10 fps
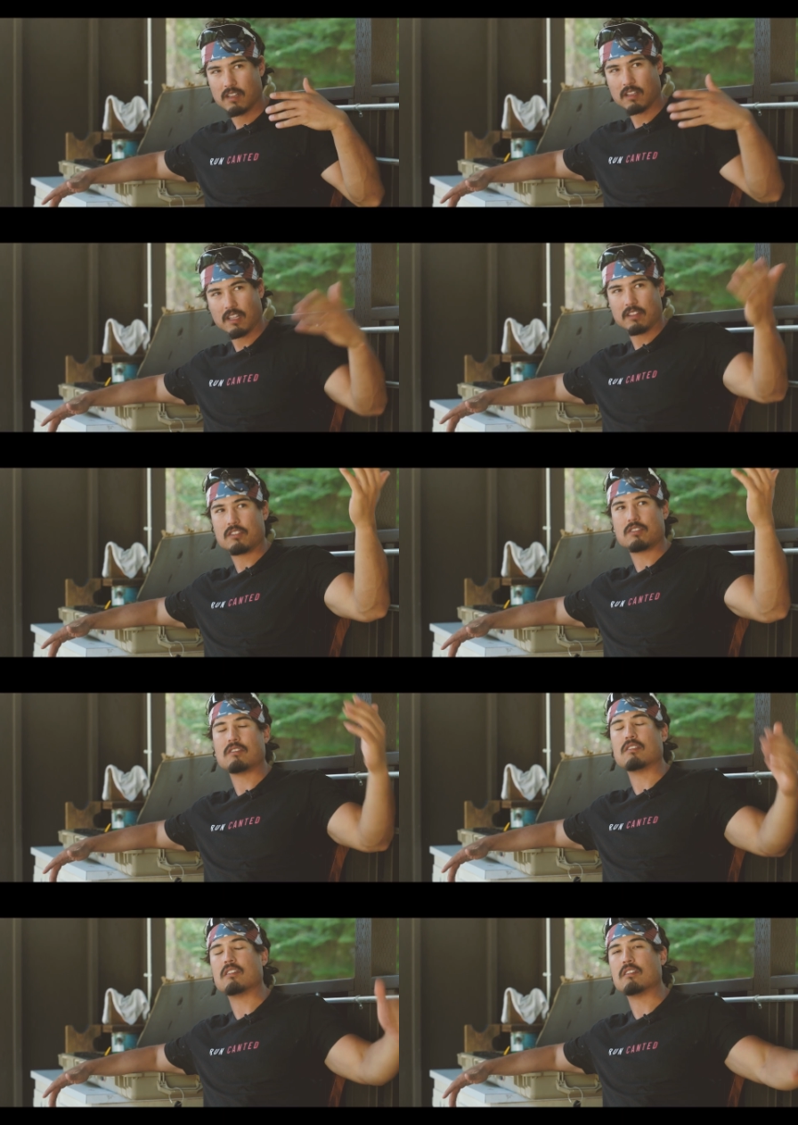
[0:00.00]
letting the
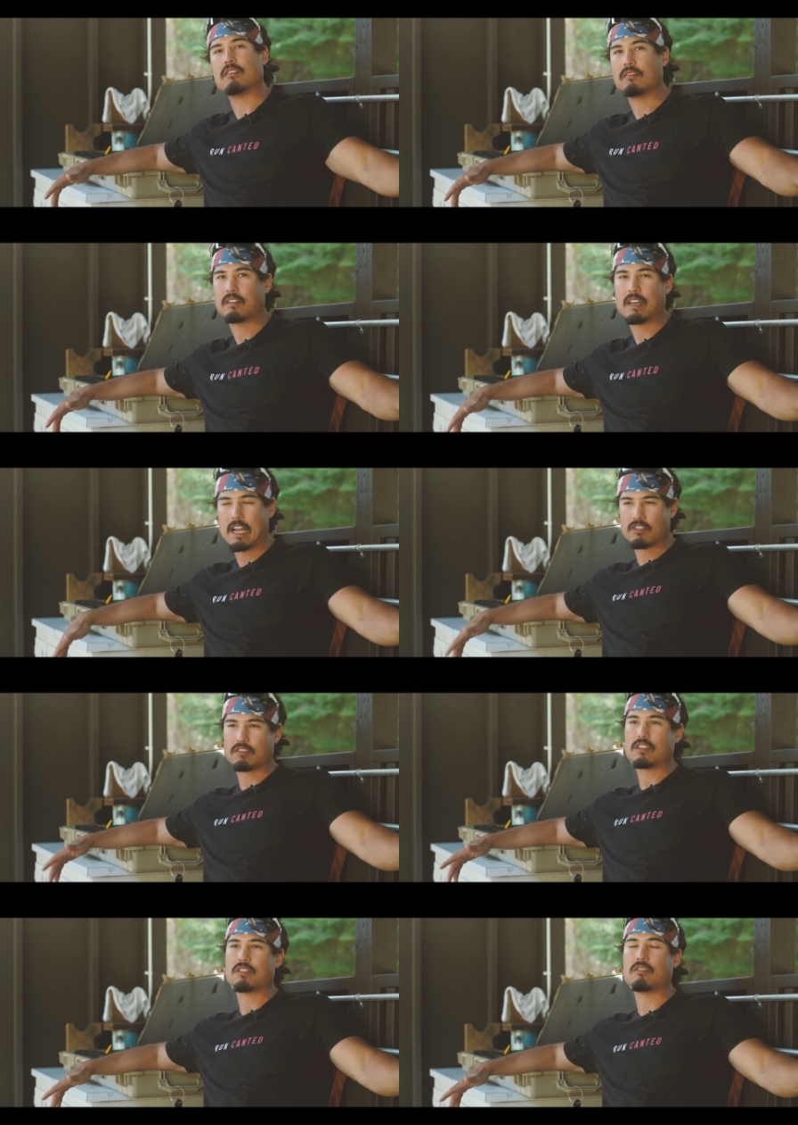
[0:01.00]
shooter
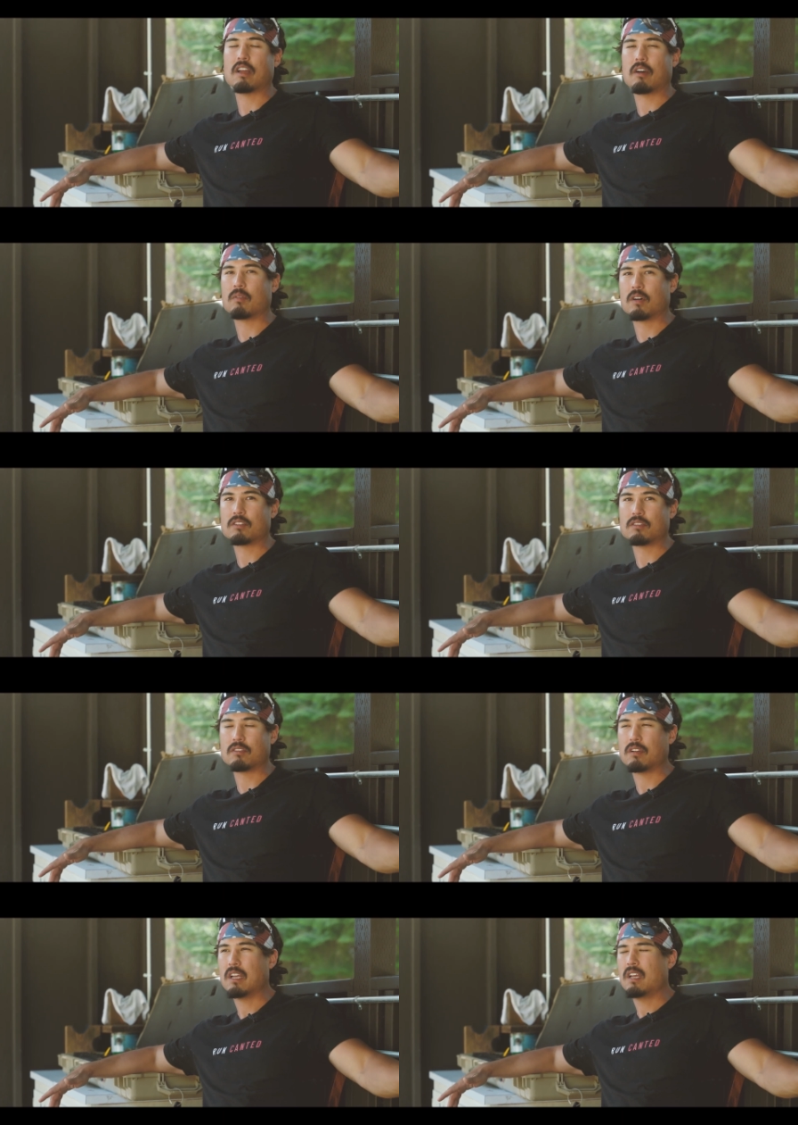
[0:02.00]
naturally shoot how he wants to.